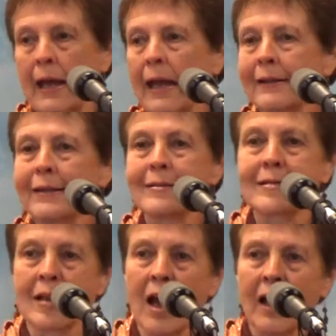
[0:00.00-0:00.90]
And
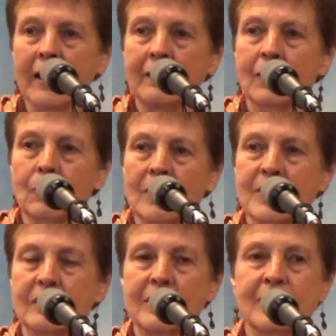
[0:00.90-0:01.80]
inside the
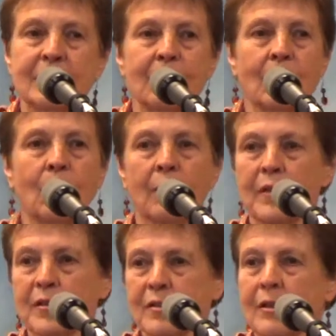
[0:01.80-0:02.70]
chrysalis, where
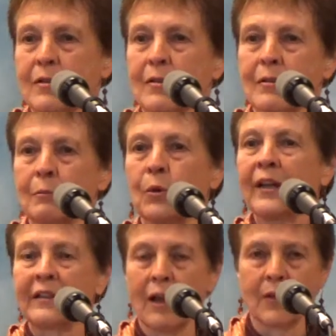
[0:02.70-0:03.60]
this
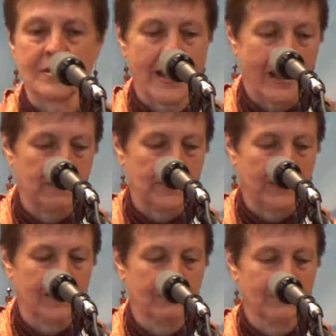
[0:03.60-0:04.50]
breakdown is
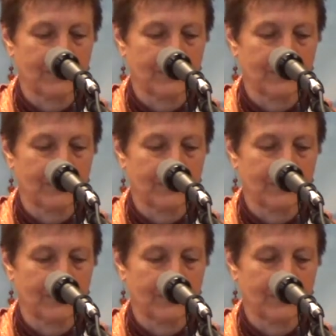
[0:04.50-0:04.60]
happening,